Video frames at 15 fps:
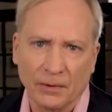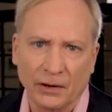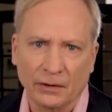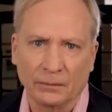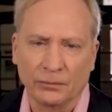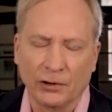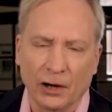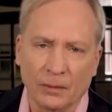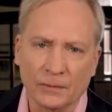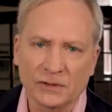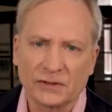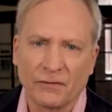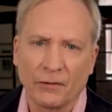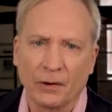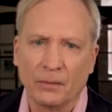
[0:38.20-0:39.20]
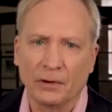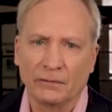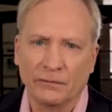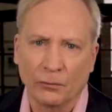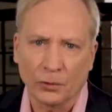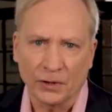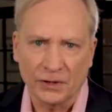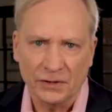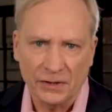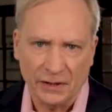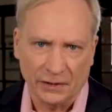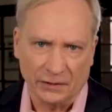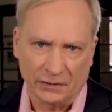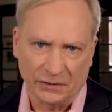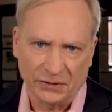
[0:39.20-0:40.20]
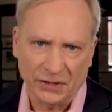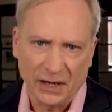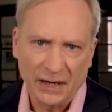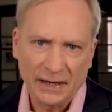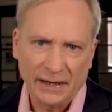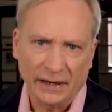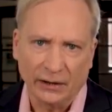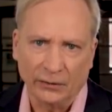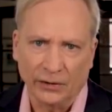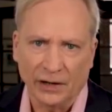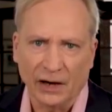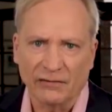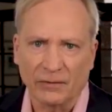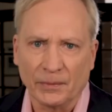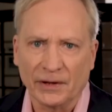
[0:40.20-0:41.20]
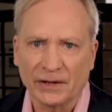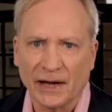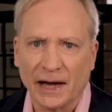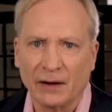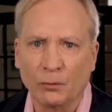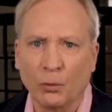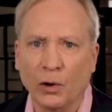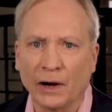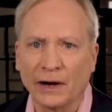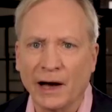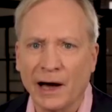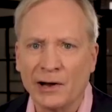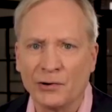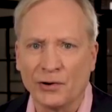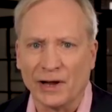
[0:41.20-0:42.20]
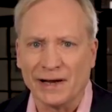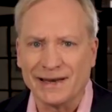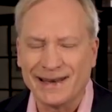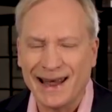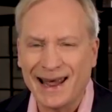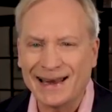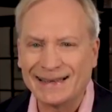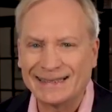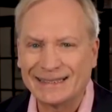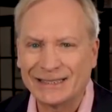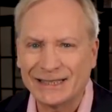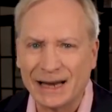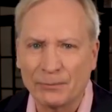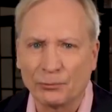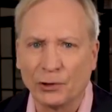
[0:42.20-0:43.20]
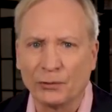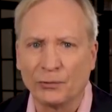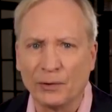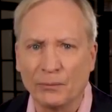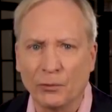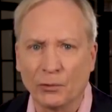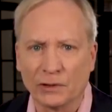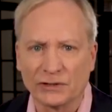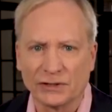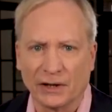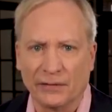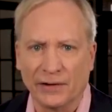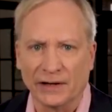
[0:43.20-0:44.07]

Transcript: about and promised for about 40 years. Hell, the government had 110 separate reports on